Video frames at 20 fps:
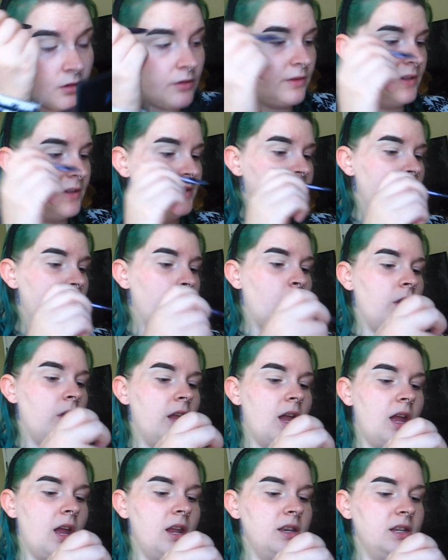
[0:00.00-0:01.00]
the same
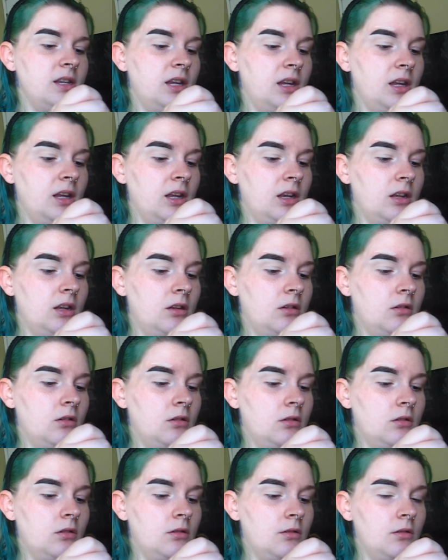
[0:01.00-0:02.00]
way I did
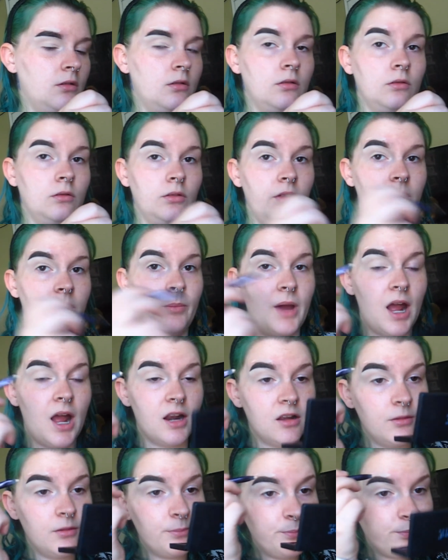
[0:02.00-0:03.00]
the
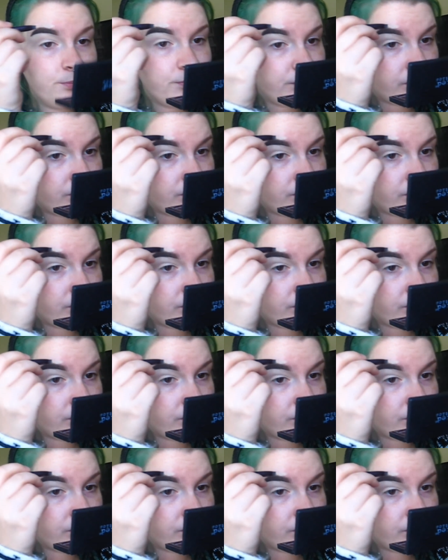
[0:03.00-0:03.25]
bottom.